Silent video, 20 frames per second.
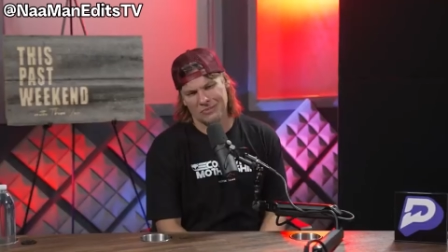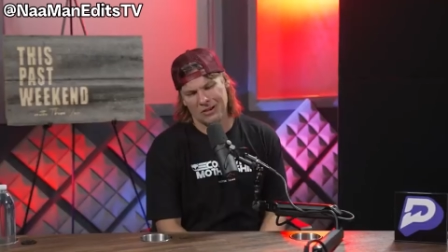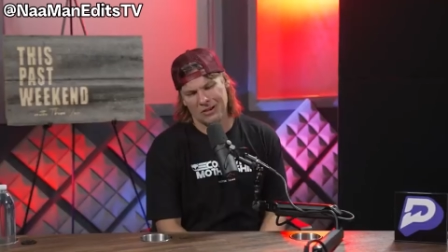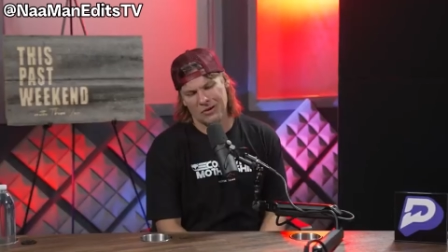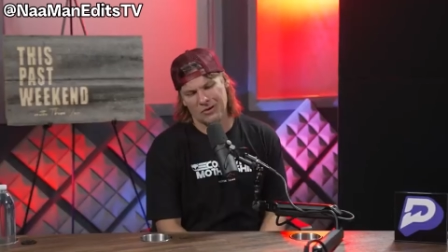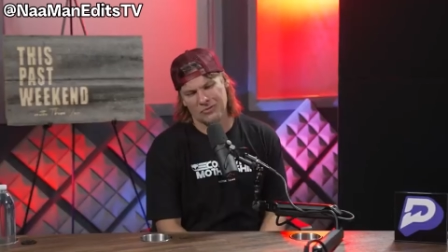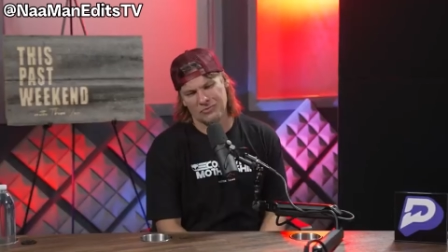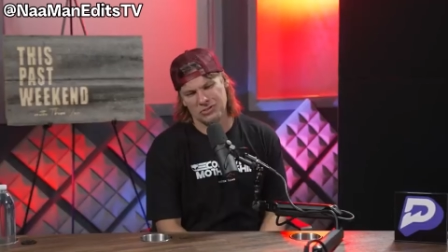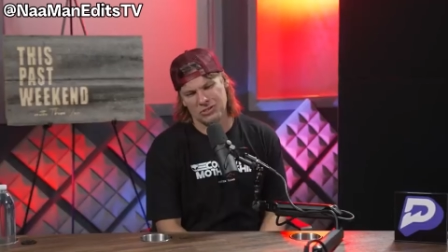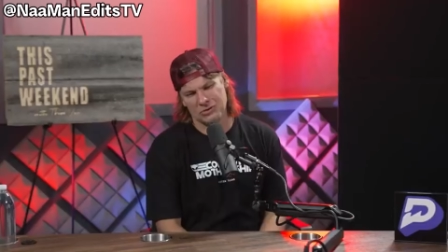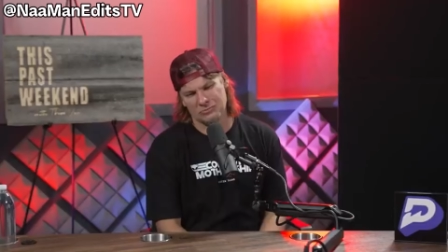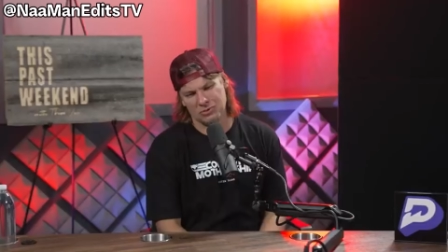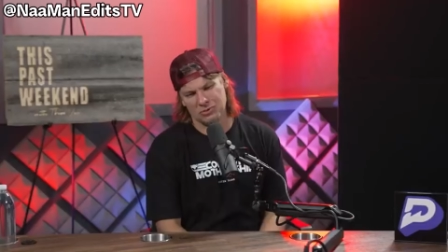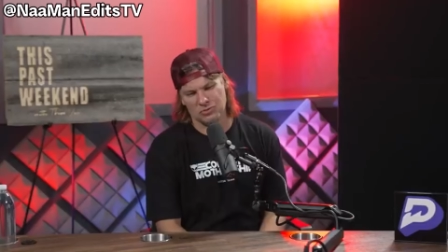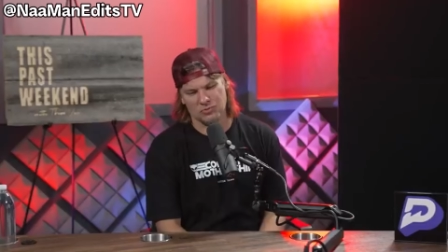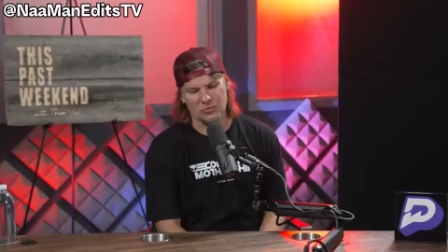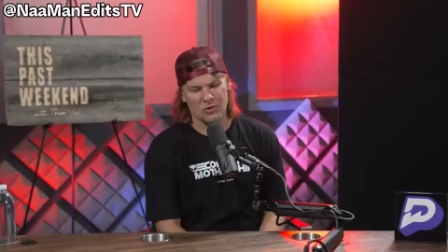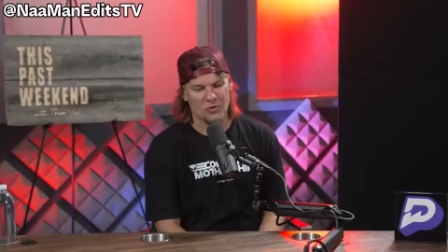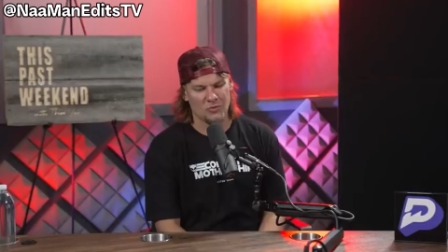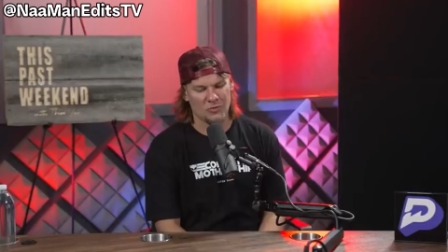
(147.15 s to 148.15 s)
I don't know if something
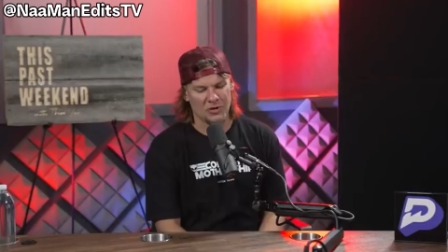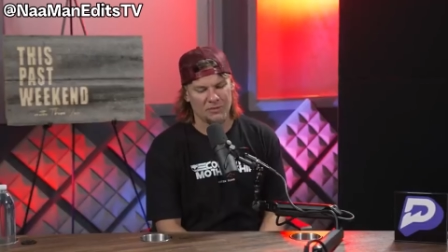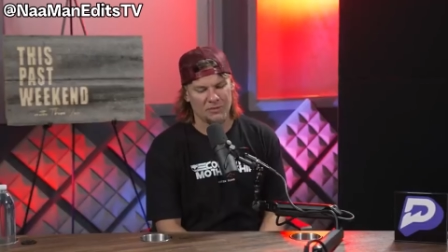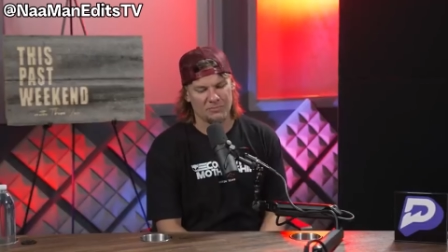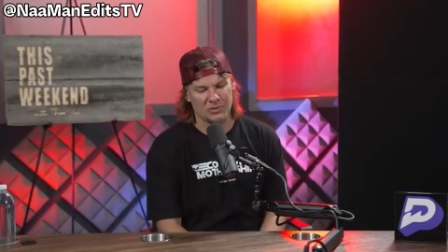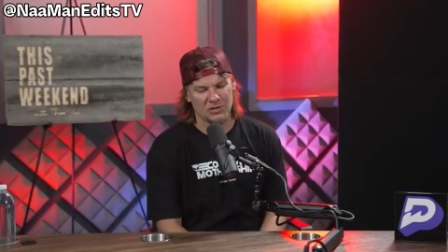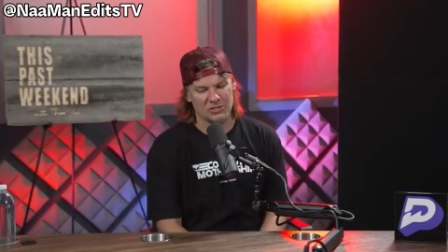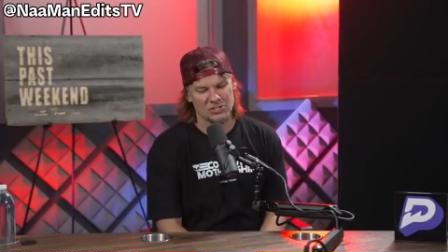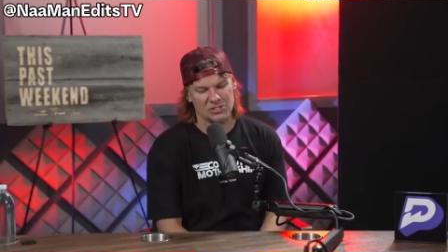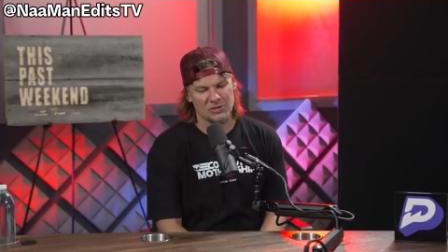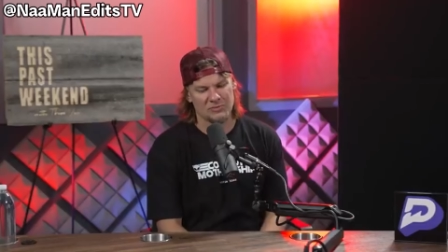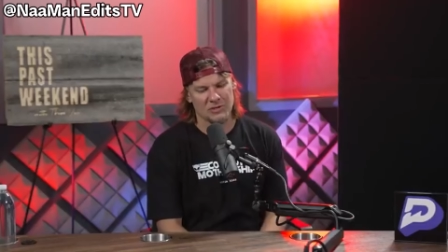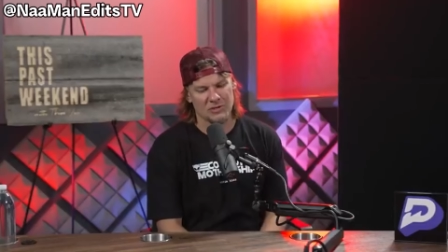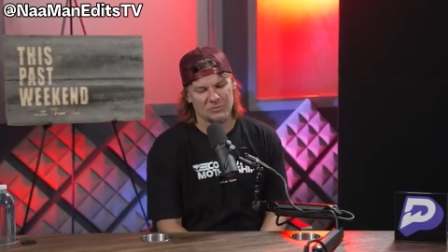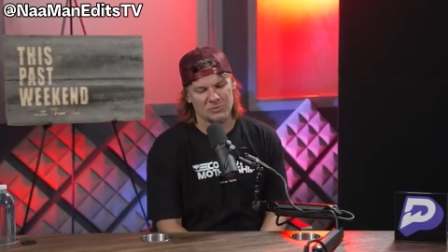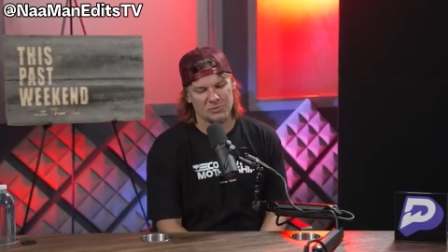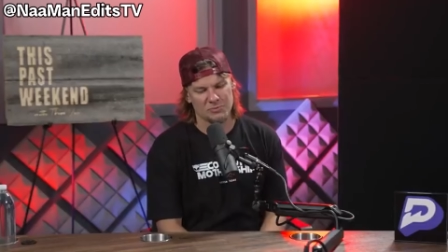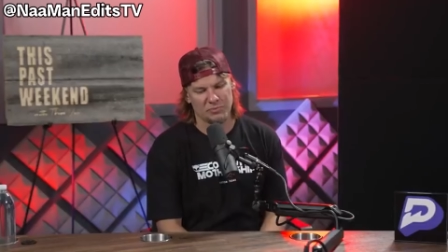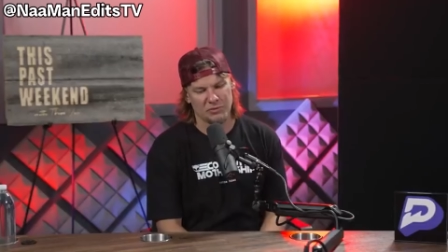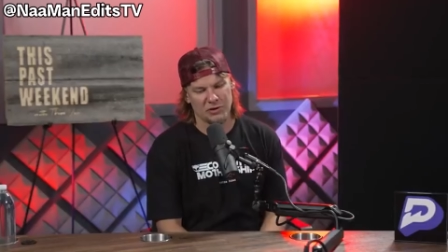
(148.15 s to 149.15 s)
was wrong with him, but
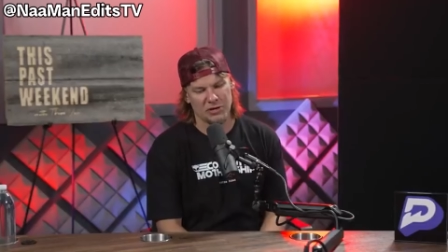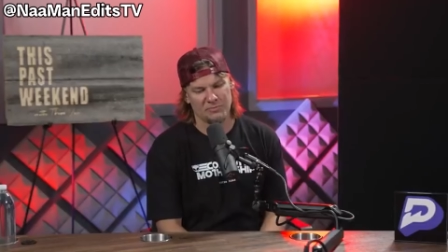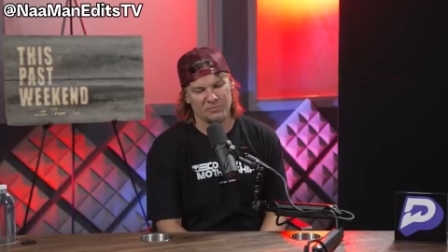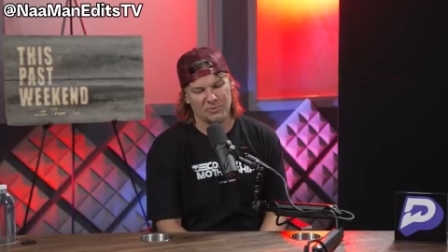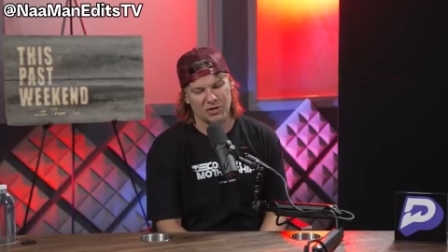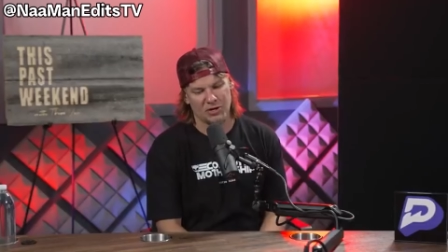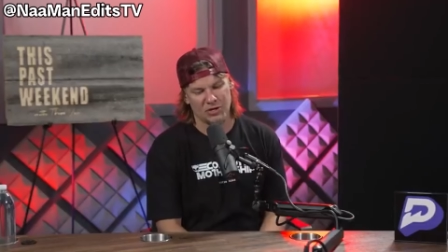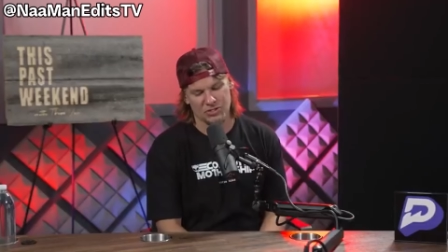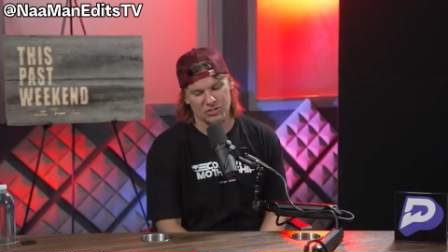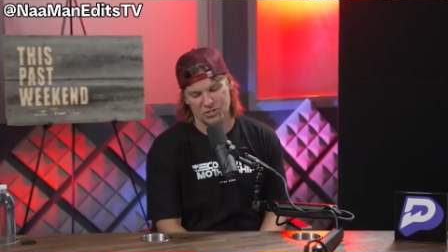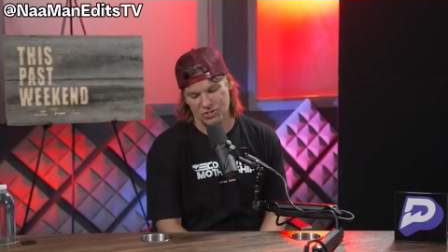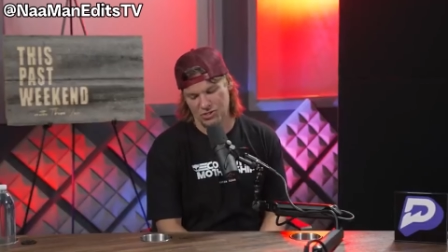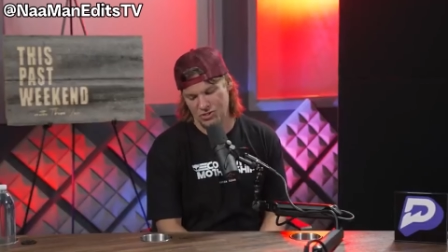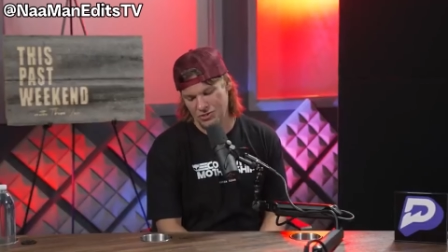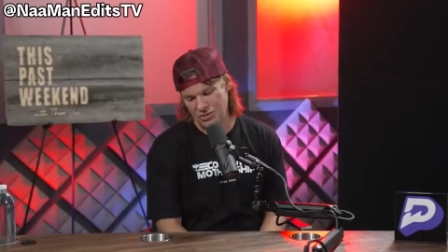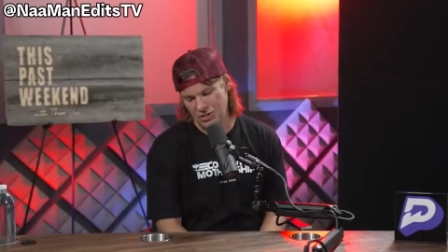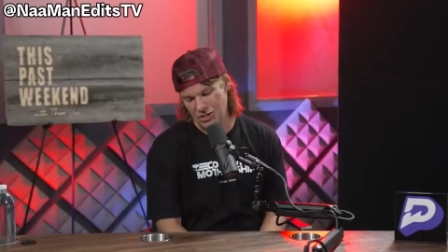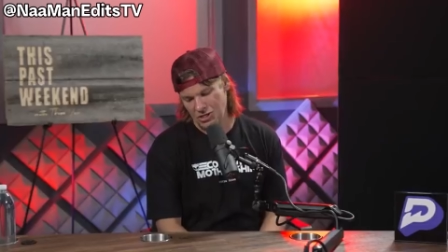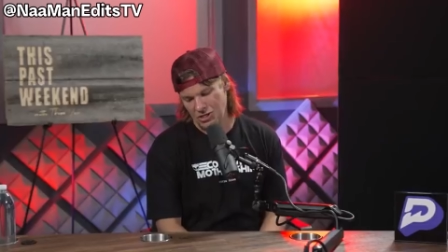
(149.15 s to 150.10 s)
something was pretty much